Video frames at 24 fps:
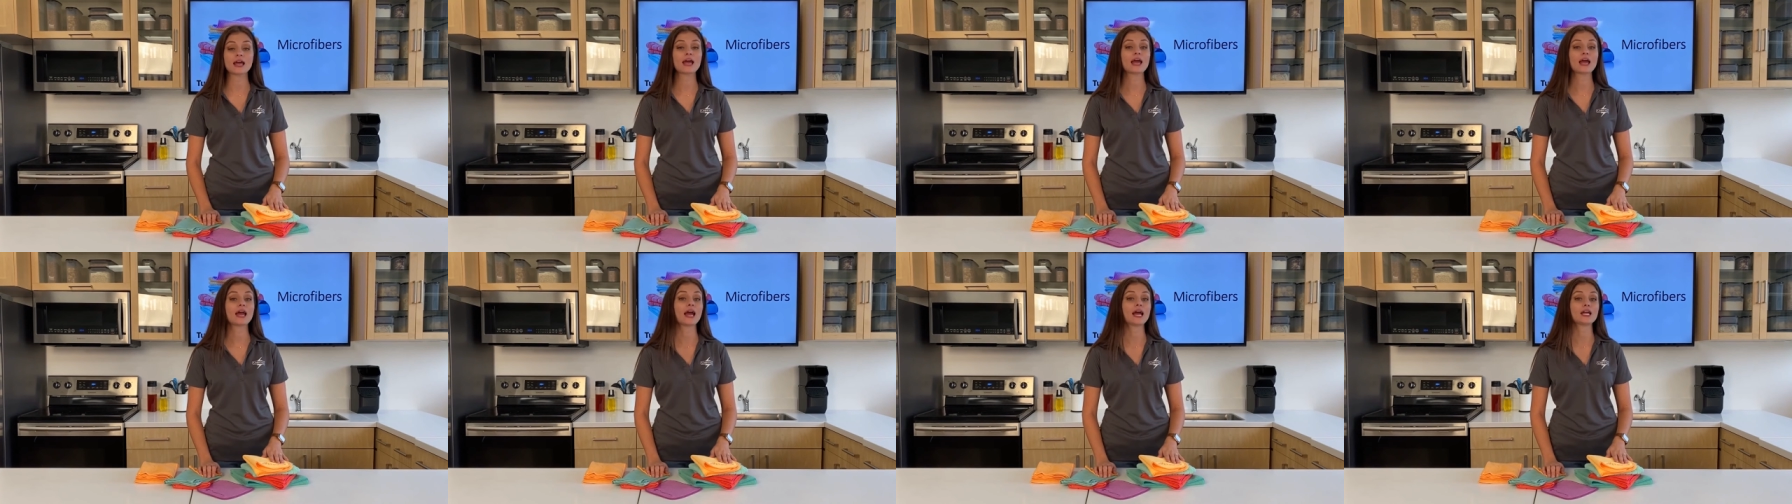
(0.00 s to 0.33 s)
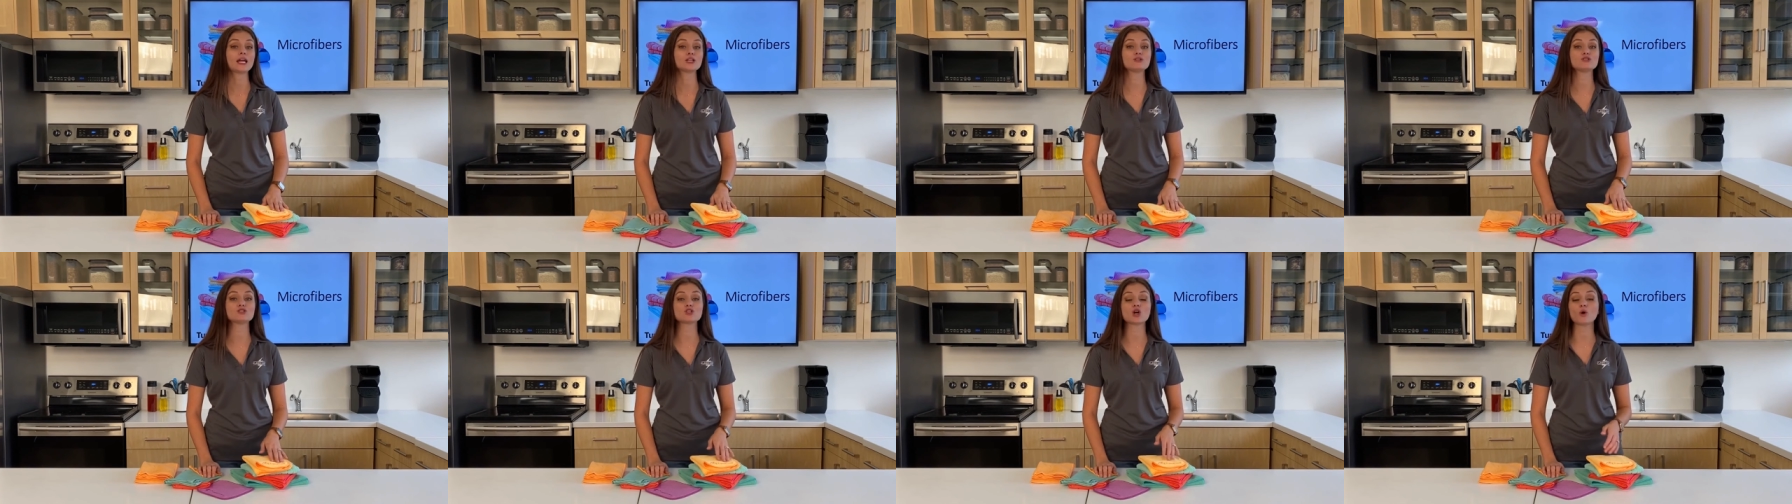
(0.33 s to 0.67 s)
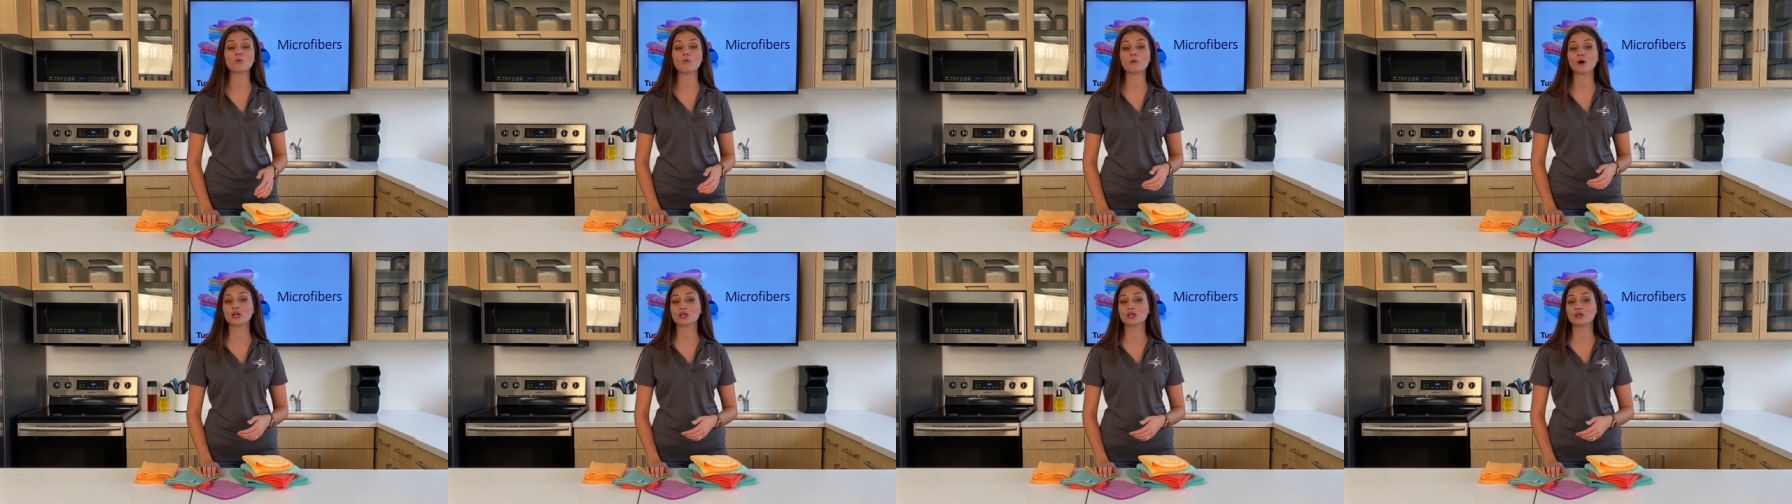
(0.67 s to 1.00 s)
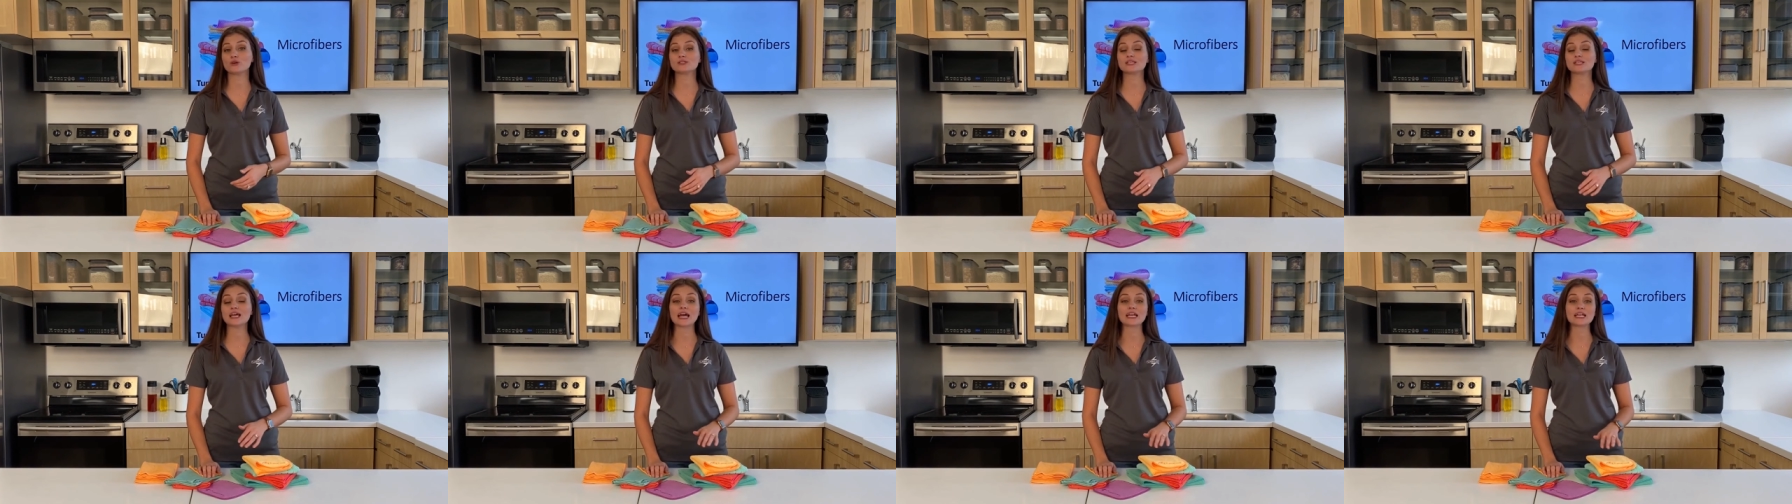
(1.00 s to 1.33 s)
And you don't wanna use
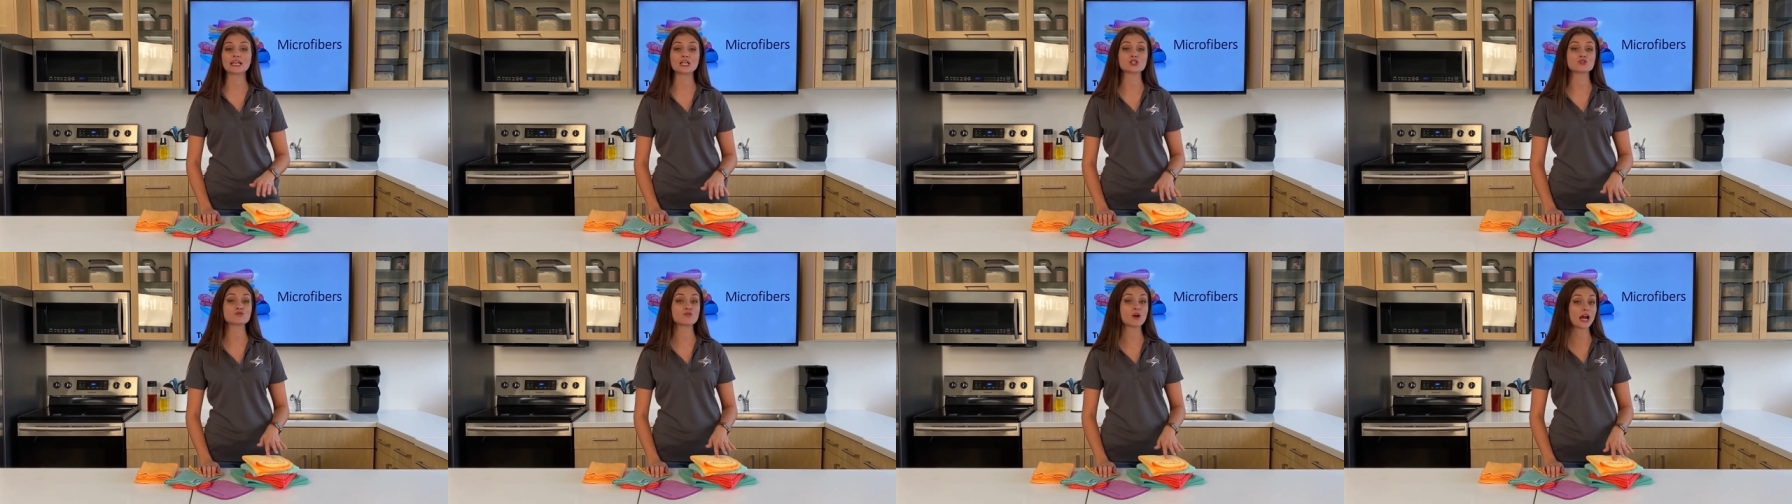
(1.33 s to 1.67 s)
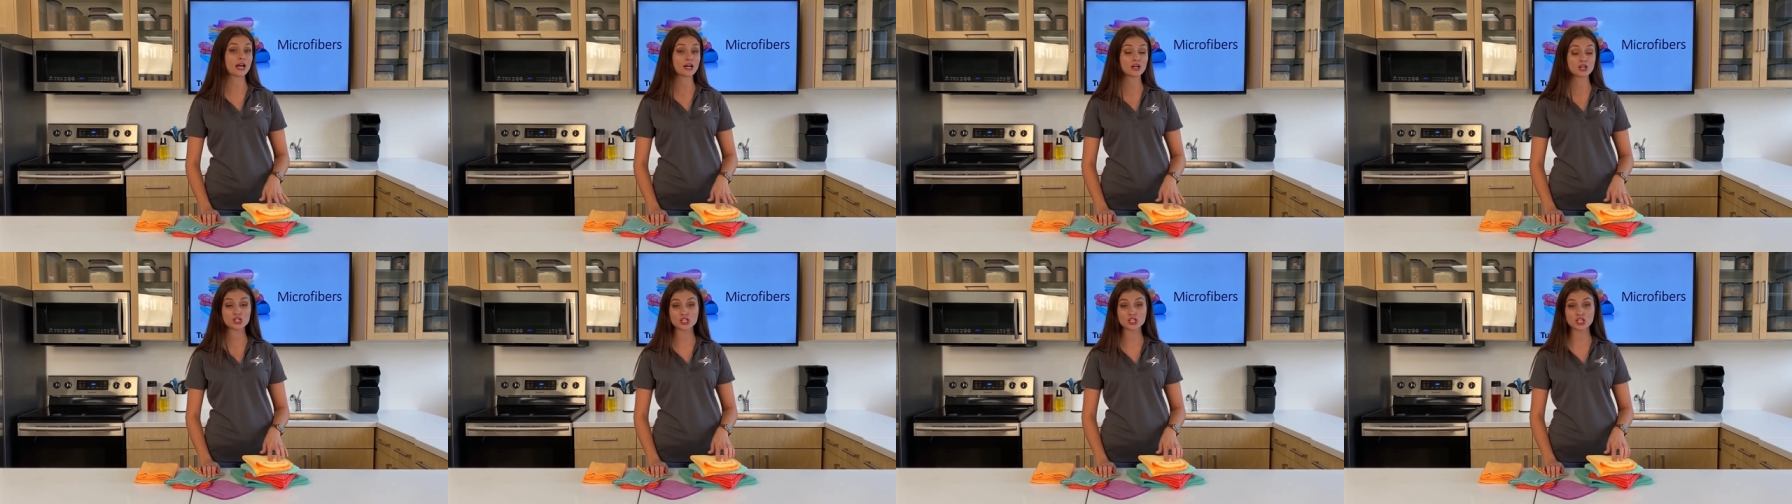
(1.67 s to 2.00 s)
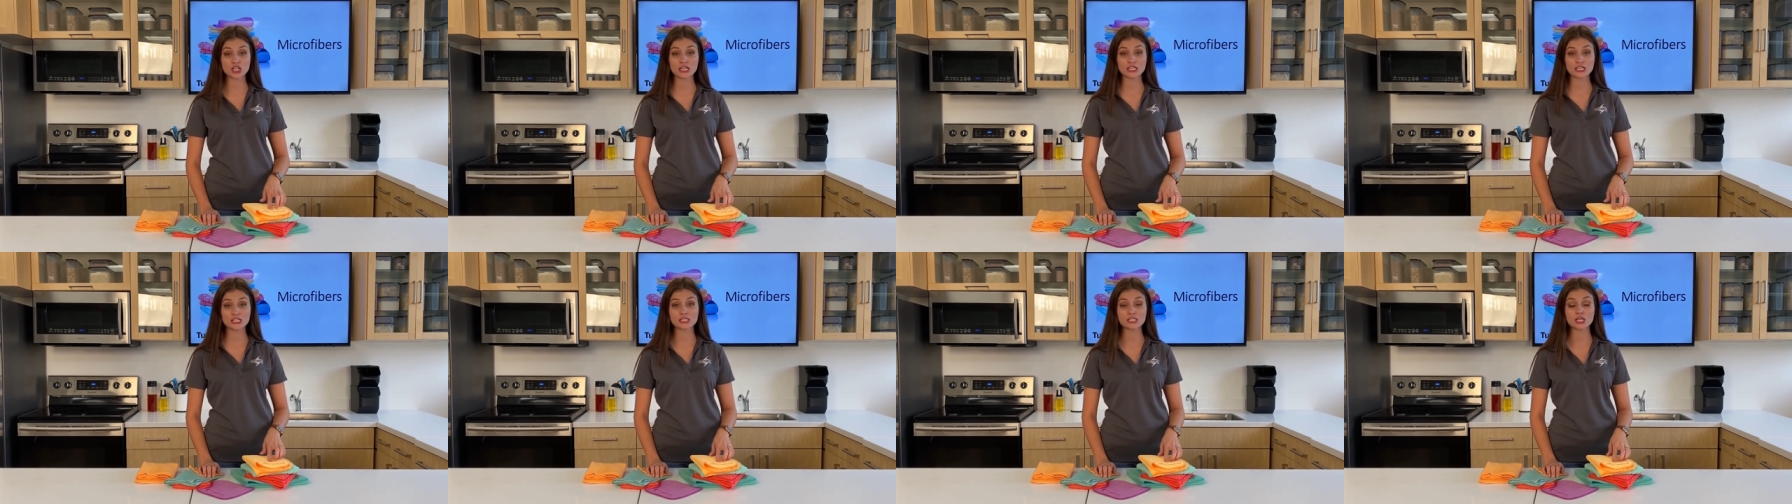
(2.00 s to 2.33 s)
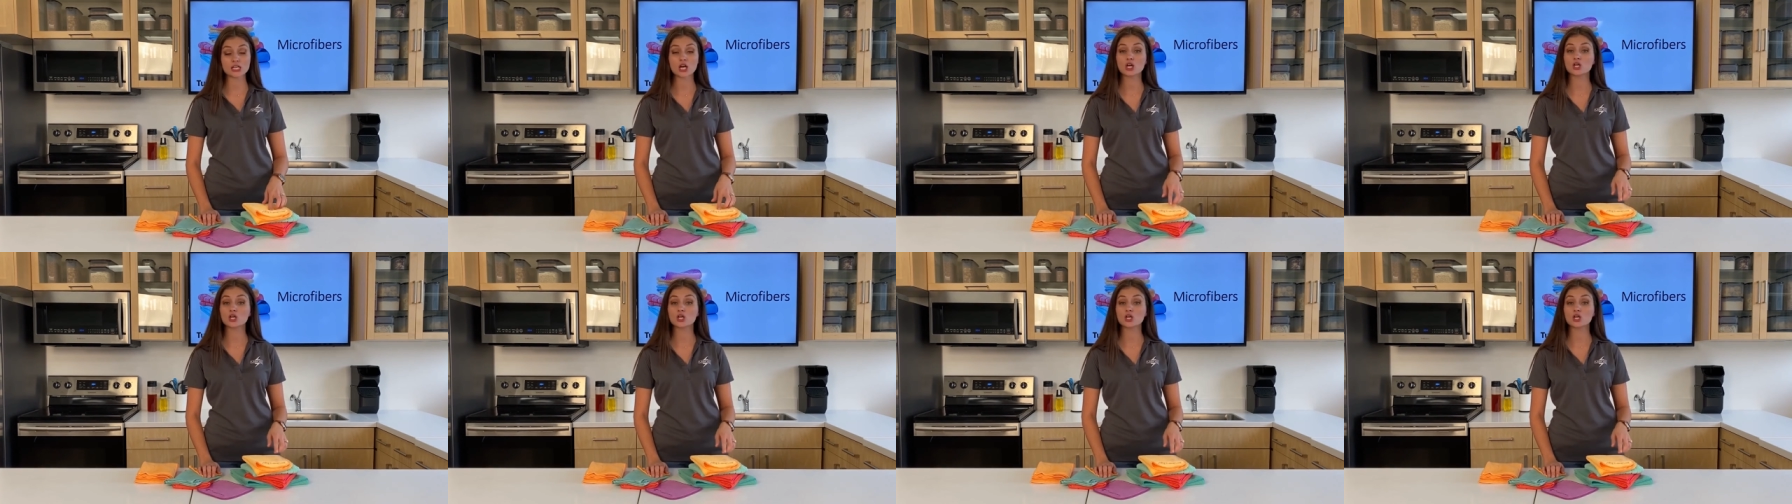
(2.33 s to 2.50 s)
any dryer sheets,